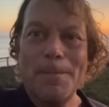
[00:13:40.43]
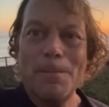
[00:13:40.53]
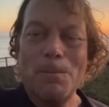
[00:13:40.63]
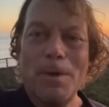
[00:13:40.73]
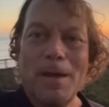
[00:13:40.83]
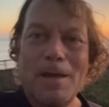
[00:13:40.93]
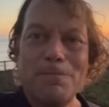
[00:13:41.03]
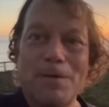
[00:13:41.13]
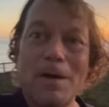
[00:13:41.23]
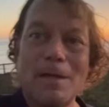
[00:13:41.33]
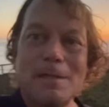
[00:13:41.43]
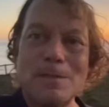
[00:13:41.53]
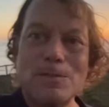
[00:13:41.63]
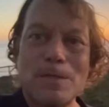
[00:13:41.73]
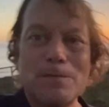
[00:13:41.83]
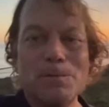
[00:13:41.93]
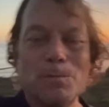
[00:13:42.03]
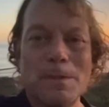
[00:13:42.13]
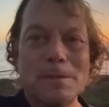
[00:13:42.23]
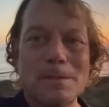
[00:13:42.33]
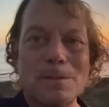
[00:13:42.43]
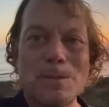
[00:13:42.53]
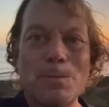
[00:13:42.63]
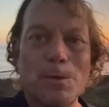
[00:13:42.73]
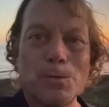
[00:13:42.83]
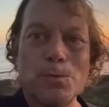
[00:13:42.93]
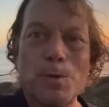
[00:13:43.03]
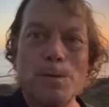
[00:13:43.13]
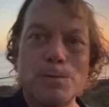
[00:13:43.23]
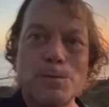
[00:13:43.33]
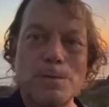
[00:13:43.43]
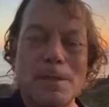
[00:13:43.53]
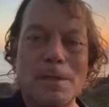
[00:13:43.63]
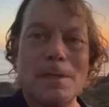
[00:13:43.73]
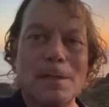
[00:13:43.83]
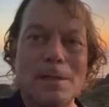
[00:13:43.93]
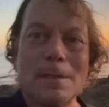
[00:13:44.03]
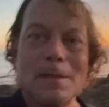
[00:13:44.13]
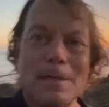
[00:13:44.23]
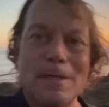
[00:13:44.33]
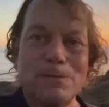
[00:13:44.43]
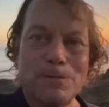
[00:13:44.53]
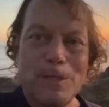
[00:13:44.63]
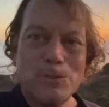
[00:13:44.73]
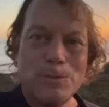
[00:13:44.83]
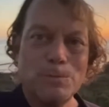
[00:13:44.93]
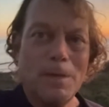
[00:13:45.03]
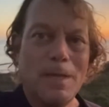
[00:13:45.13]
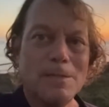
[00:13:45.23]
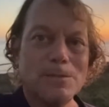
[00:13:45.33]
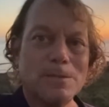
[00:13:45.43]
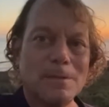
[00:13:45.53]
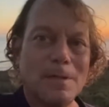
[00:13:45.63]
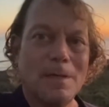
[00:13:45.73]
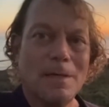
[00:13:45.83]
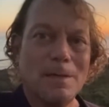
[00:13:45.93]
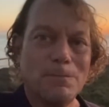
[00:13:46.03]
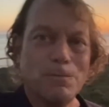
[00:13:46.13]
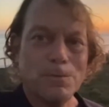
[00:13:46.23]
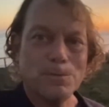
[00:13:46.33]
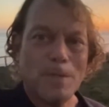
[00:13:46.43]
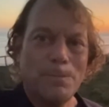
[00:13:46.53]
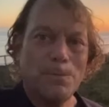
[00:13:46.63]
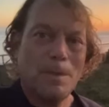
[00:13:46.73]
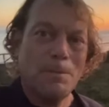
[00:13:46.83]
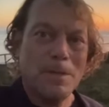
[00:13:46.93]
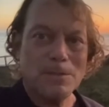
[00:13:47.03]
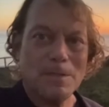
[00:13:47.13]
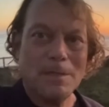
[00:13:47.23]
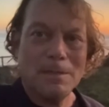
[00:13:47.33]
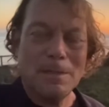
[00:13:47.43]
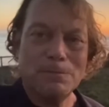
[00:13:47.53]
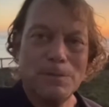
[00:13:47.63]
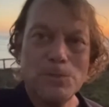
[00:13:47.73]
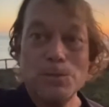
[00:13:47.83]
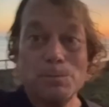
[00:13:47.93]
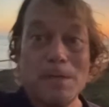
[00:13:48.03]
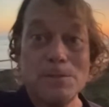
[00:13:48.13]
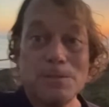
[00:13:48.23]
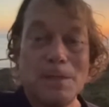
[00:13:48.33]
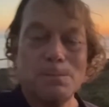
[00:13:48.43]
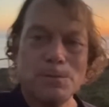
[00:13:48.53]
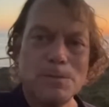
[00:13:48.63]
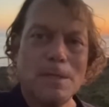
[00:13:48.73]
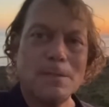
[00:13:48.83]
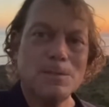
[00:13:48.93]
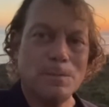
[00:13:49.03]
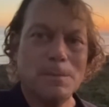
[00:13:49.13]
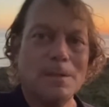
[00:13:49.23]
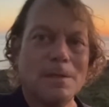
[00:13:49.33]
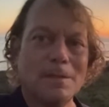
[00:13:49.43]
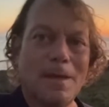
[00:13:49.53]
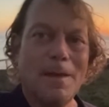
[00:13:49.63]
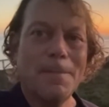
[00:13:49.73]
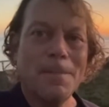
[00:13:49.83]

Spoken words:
what I find is, even when someone quotes the inflation rate, for example, they may say the inflation rate is 10%, something like that.